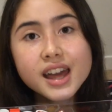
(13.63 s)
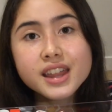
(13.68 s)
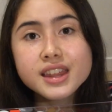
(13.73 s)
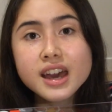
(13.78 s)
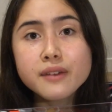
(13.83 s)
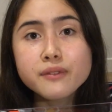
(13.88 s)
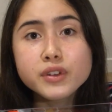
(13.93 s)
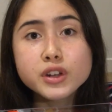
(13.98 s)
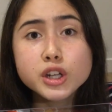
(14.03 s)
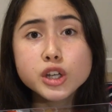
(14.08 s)

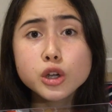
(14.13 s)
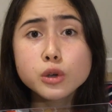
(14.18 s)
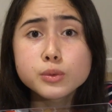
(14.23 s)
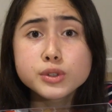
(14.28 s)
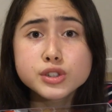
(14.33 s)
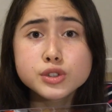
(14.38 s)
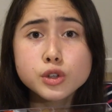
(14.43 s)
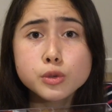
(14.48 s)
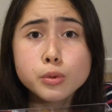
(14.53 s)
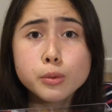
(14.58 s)
that video
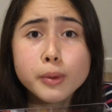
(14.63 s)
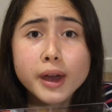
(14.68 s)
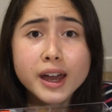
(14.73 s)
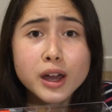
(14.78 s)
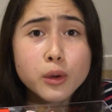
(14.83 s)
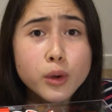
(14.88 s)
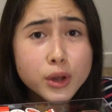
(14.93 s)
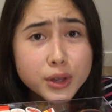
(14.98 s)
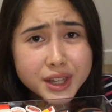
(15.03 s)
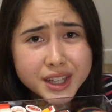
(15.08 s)
was super
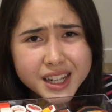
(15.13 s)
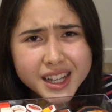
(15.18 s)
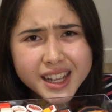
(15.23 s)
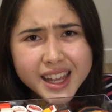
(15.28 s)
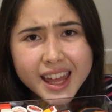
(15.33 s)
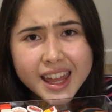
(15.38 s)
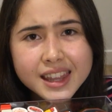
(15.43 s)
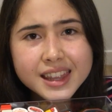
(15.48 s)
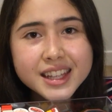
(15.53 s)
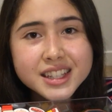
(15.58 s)
bad
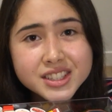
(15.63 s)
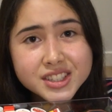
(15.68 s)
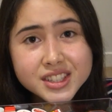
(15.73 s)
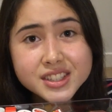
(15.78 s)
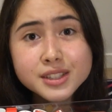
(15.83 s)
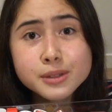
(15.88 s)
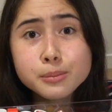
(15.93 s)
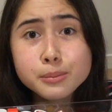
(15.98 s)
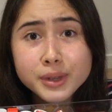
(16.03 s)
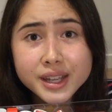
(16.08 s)
quality and let's
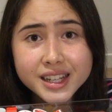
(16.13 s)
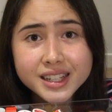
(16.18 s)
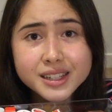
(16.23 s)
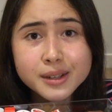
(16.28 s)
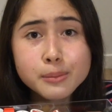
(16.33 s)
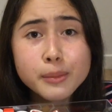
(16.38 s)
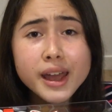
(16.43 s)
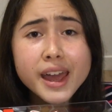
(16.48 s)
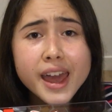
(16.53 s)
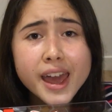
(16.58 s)
just admit
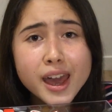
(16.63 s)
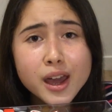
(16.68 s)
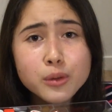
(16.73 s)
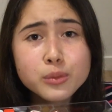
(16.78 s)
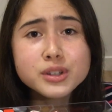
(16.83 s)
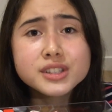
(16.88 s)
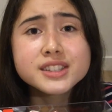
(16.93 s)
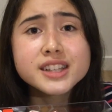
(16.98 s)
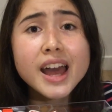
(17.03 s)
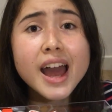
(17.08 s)
my hair
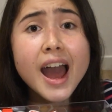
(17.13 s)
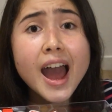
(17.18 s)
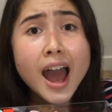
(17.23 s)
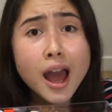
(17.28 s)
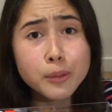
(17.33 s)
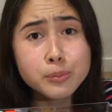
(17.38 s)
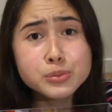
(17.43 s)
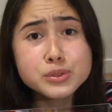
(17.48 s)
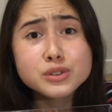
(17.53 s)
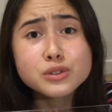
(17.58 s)
was
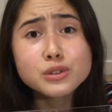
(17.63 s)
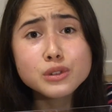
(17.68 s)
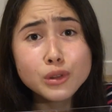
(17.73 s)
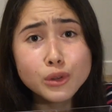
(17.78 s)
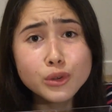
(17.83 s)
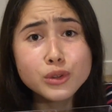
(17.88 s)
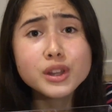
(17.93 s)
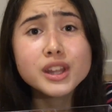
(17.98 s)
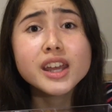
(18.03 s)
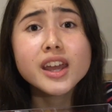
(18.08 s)

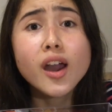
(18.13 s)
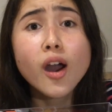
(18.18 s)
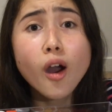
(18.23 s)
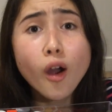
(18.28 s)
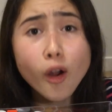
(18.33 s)
absolutely